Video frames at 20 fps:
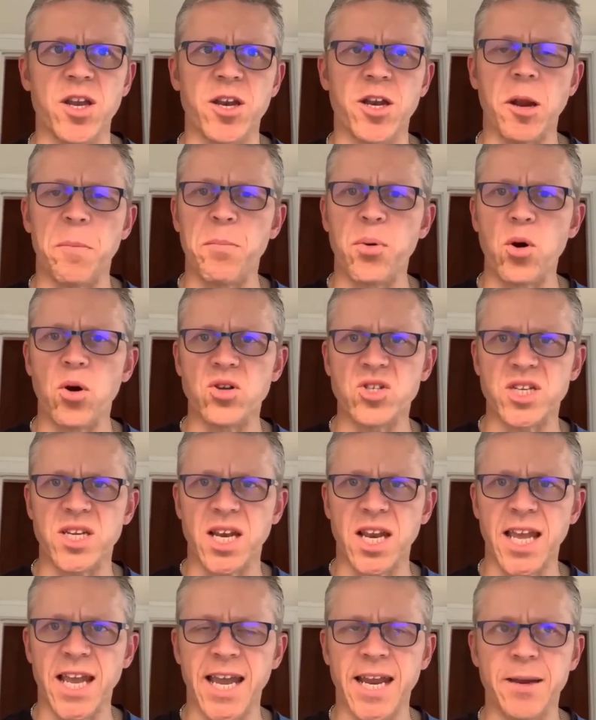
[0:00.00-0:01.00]
in an opposing
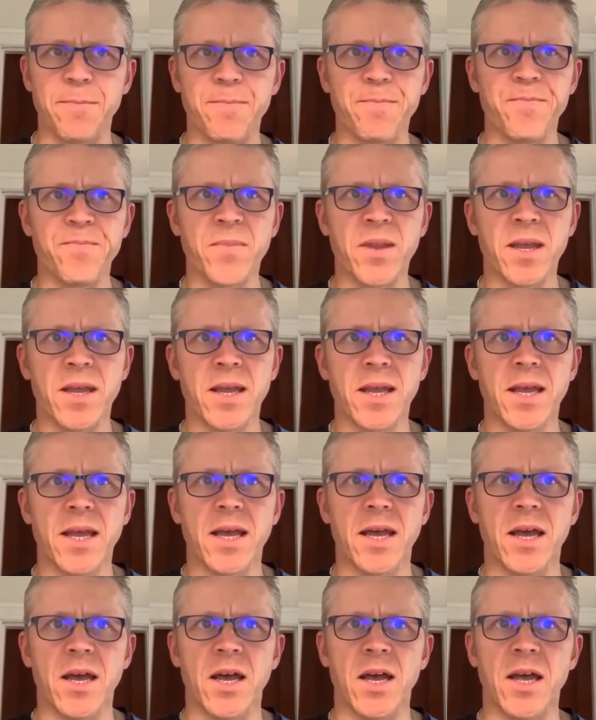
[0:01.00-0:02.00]
lane
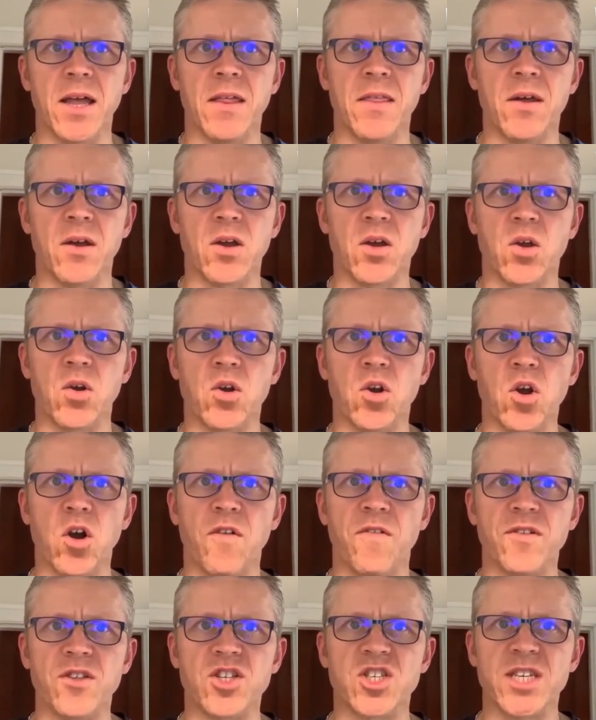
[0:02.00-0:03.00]
uh, that could go
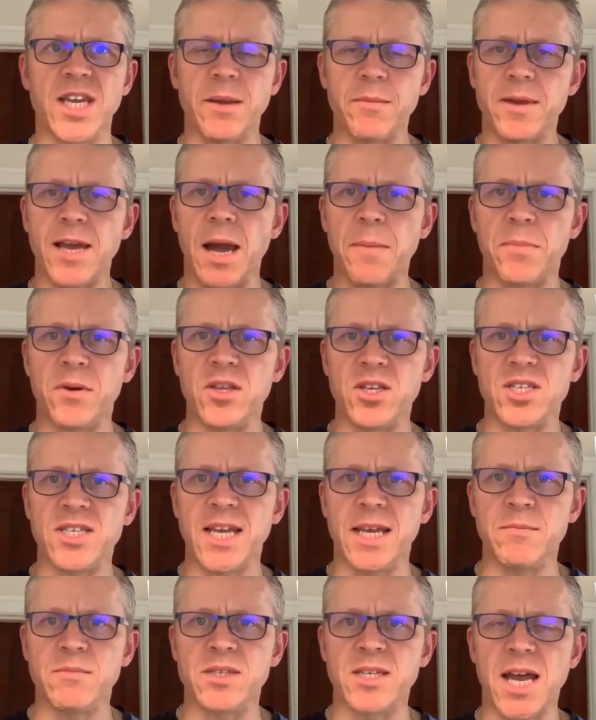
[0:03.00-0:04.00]
for the same gap at the
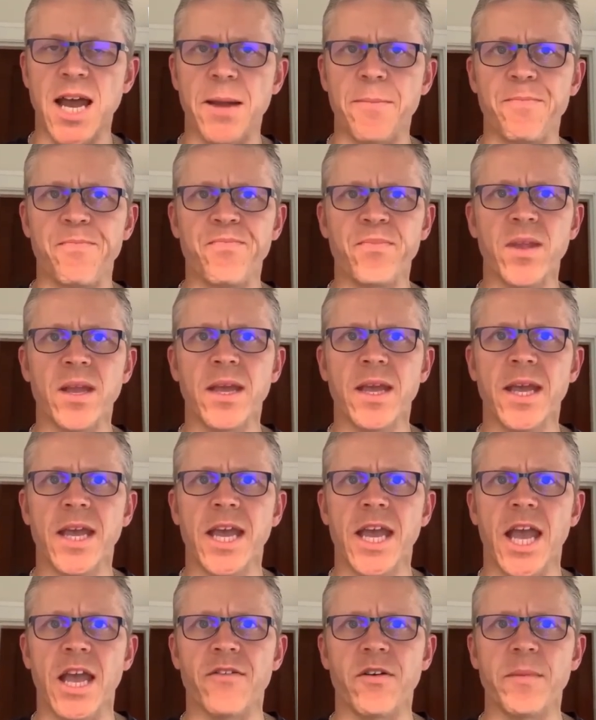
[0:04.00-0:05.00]
same time.
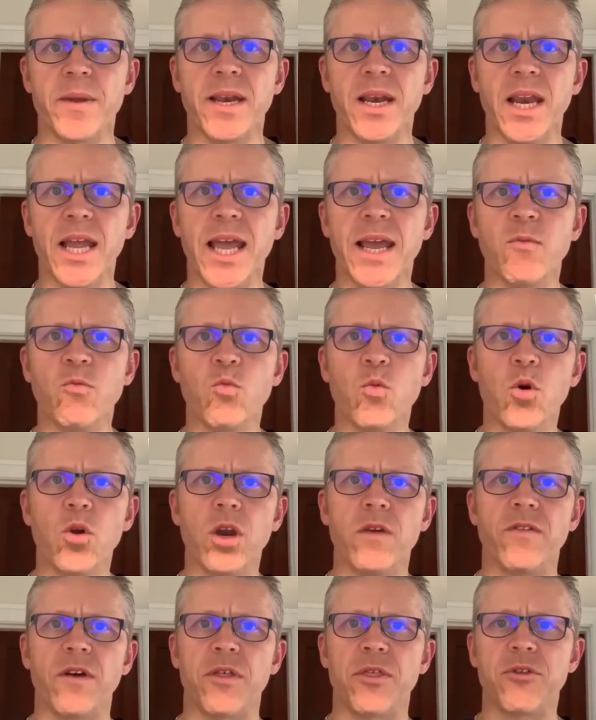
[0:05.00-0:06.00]
If I'm in lane one
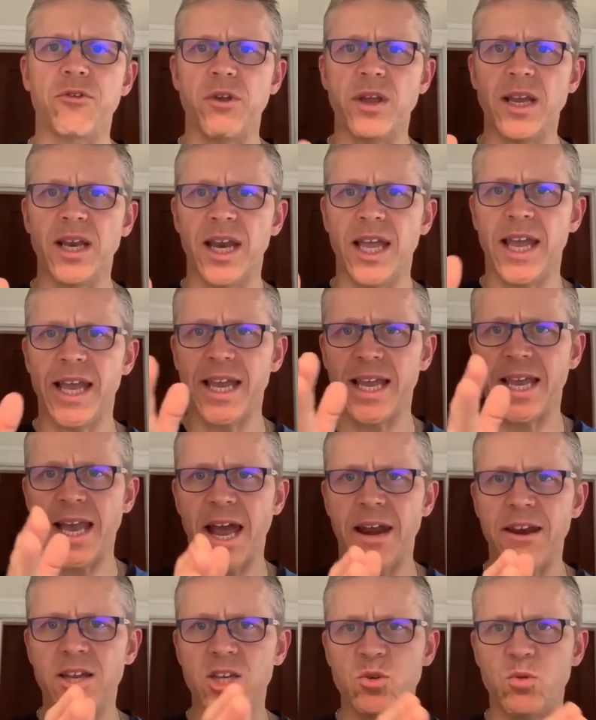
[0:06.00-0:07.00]
of a three lane
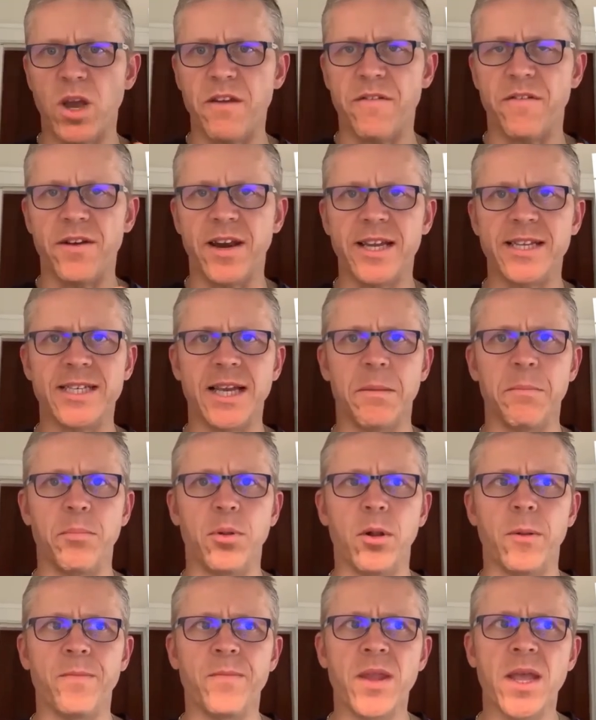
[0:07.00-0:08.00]
carriageway, for
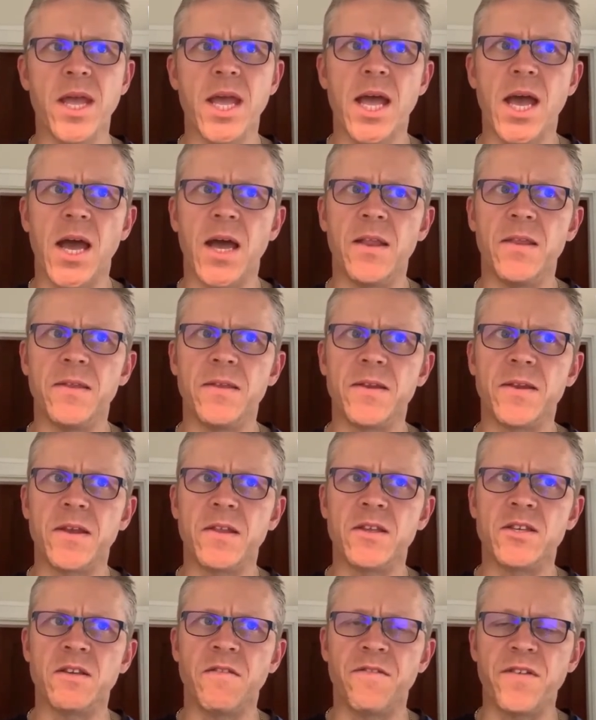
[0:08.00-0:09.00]
example, and
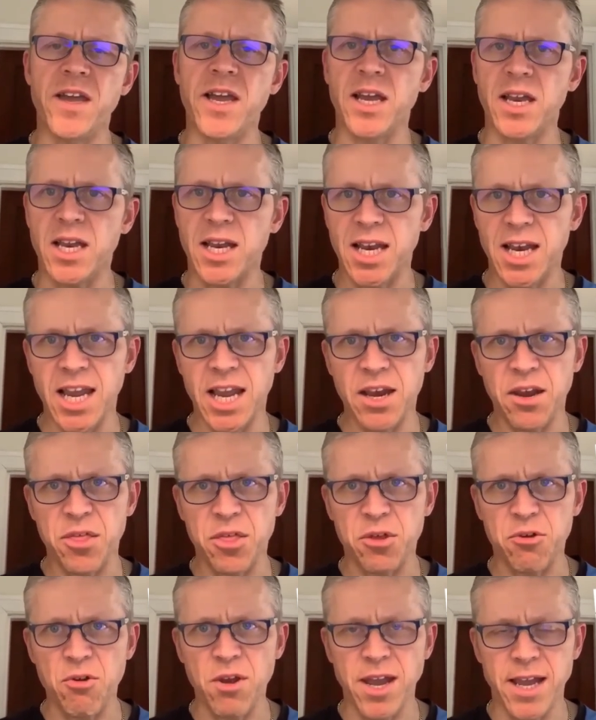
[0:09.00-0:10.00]
there's a vehicle in lane
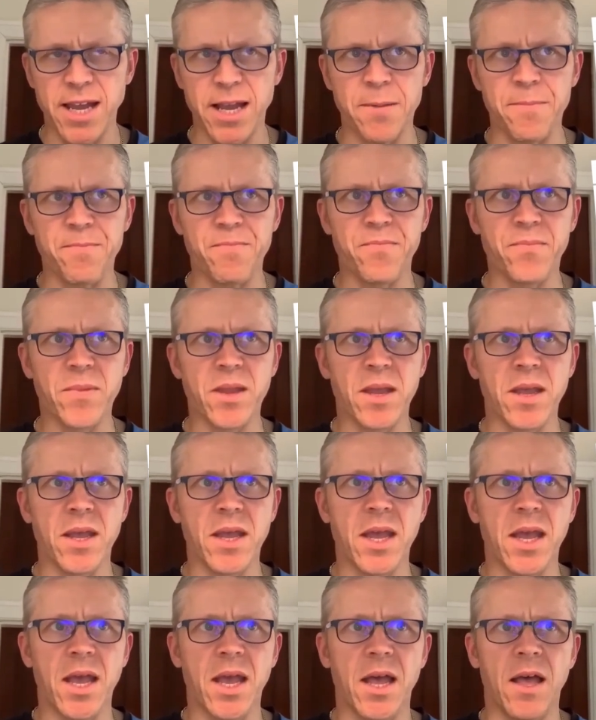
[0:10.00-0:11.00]
three
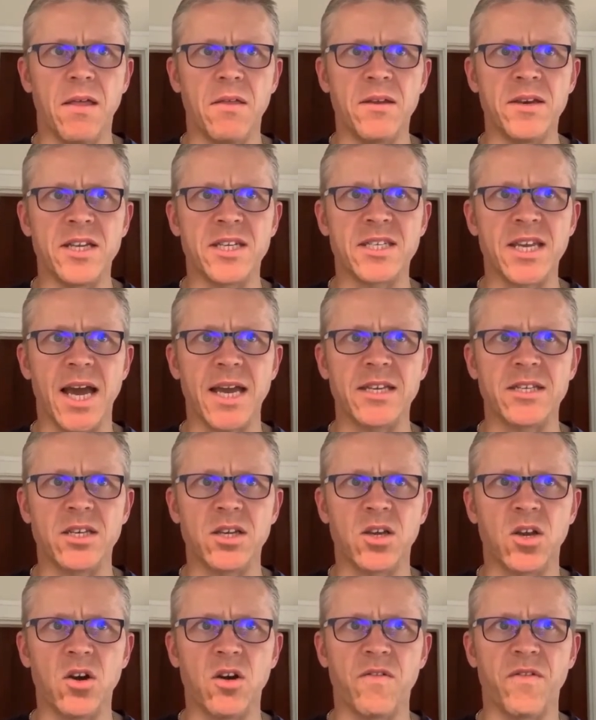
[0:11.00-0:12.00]
that decided to
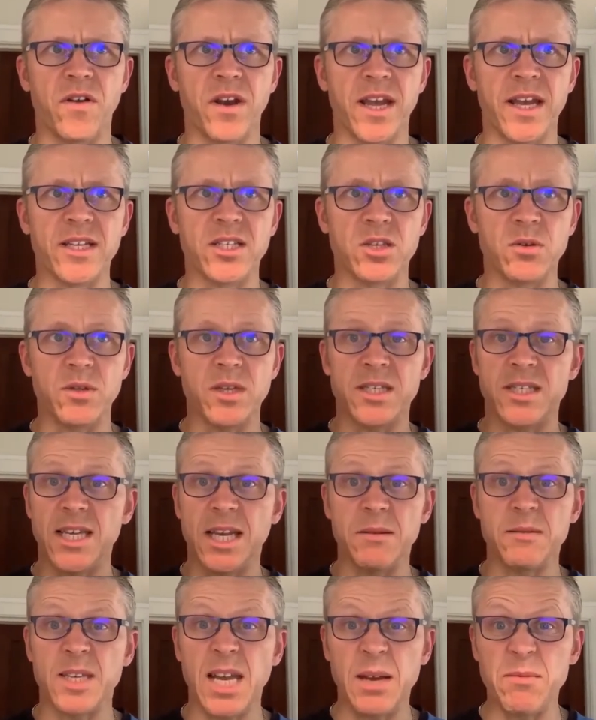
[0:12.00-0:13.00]
go for lane two at the
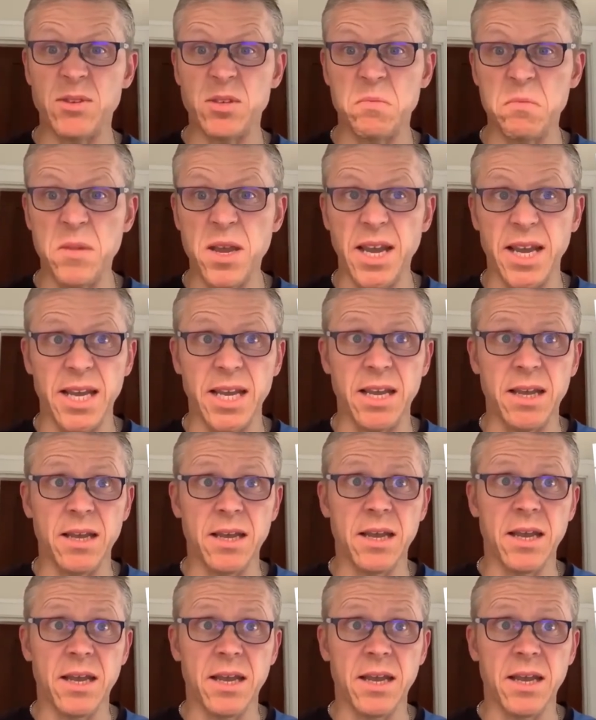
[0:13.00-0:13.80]
same time as me,